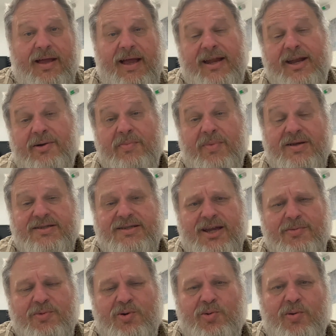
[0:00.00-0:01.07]
And I must say,
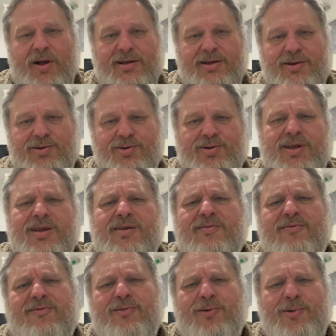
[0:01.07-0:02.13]
I'm quite looking
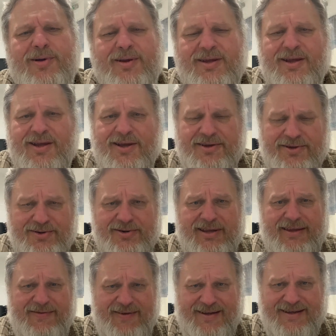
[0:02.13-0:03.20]
forward to
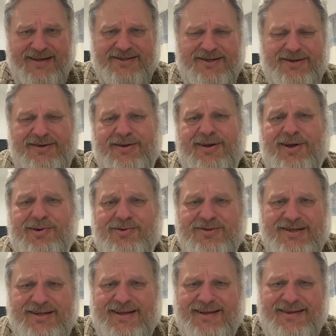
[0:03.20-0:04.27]
giving this a nose
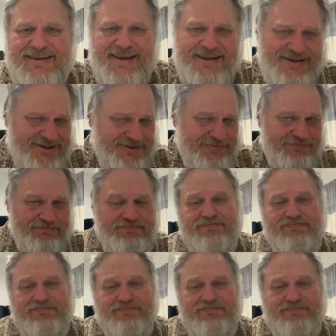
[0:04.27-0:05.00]
and a taste.